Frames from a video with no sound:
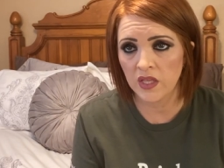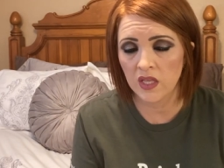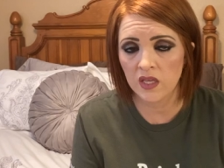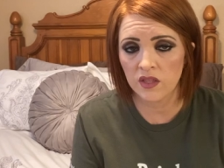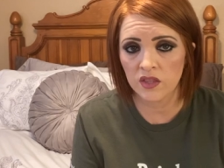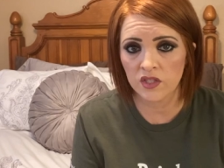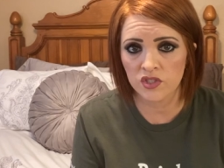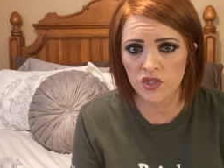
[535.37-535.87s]
and
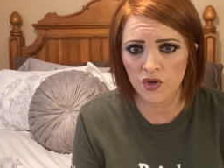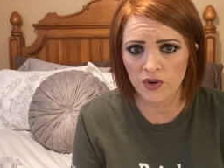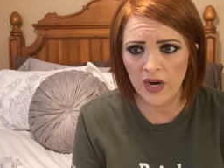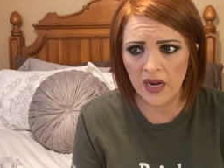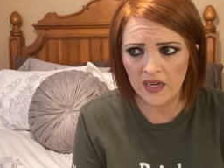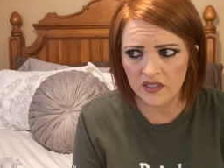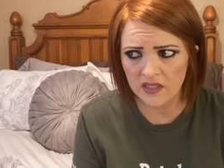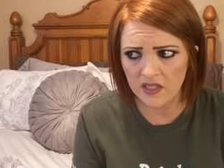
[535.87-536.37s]
get this
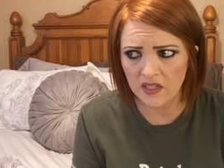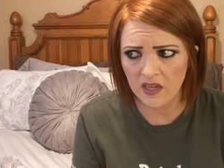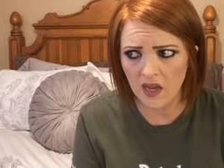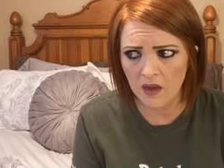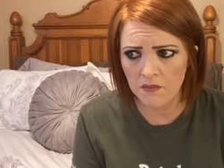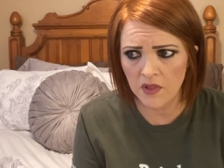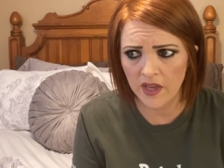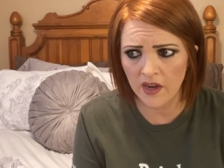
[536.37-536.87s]
corrected.
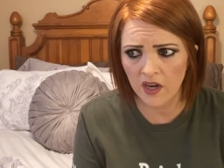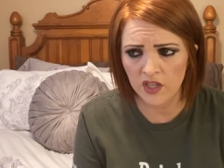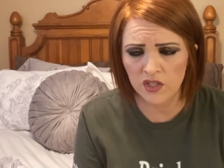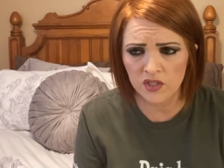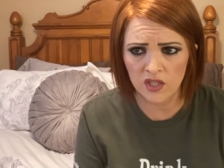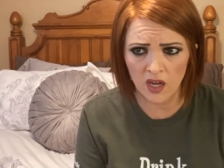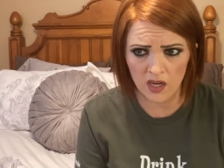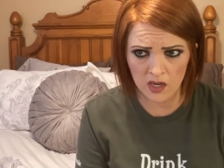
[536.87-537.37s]
I'm like, are
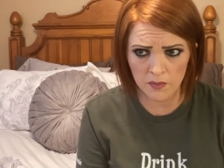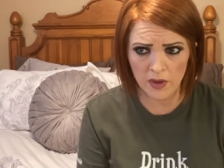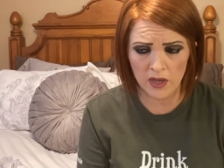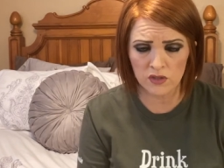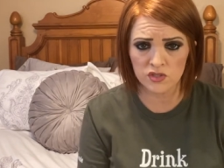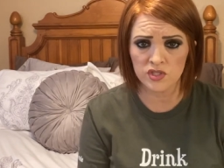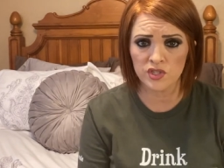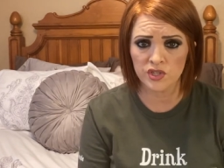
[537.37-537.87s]
you talking
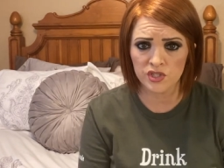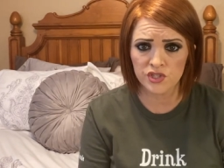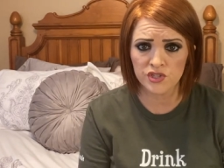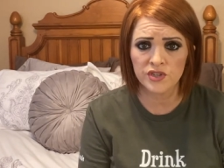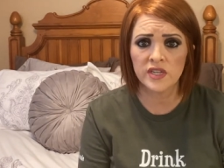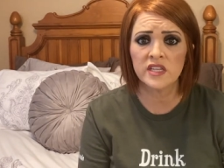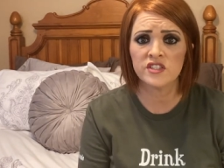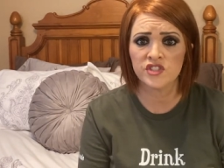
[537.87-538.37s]
about
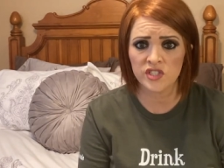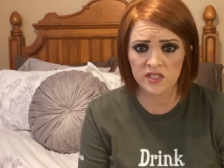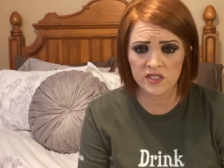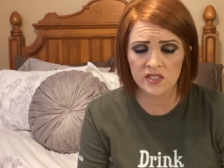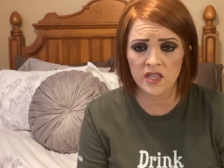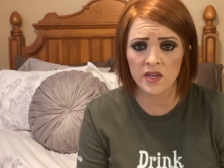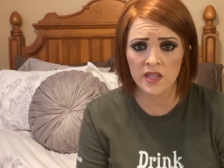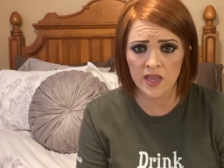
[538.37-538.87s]
surgery? And she
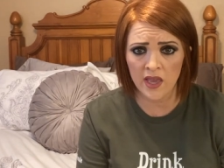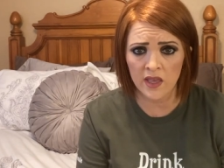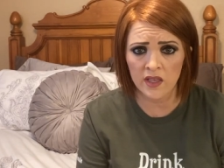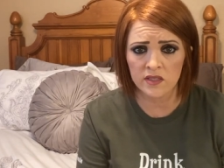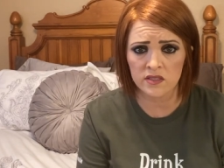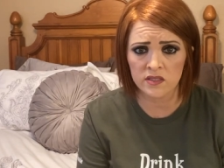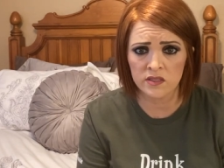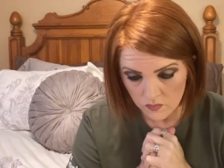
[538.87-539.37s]
said,
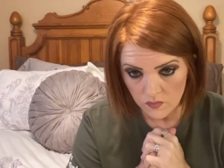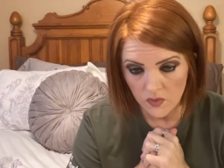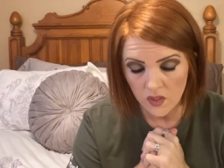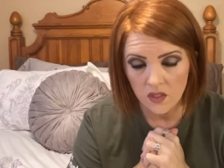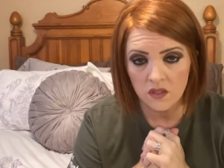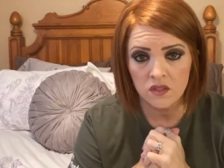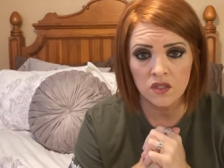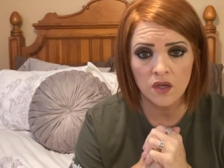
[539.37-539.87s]
yes.
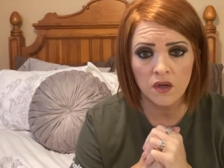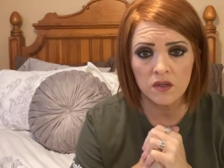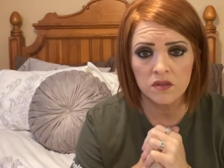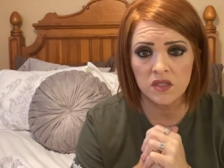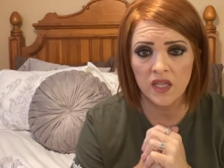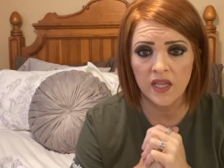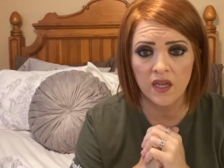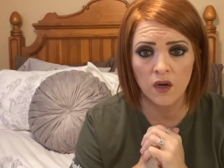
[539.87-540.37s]
So I
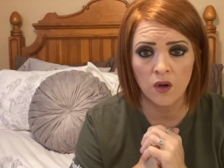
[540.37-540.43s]
was like,